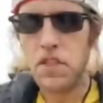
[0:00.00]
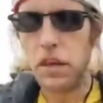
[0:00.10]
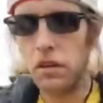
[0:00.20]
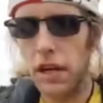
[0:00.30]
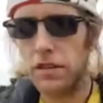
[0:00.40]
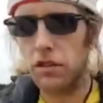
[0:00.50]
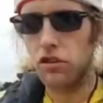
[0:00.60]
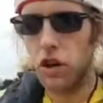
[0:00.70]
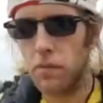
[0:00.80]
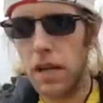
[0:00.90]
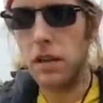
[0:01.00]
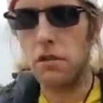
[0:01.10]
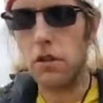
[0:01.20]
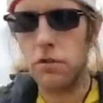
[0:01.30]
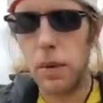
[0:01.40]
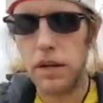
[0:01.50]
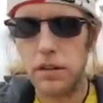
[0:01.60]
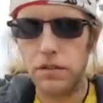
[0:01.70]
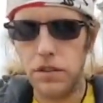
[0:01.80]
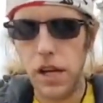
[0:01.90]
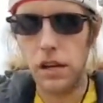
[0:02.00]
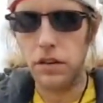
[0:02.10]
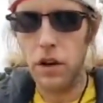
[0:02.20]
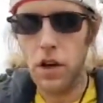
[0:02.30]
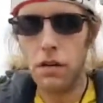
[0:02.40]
The electors shall meet in their respective states,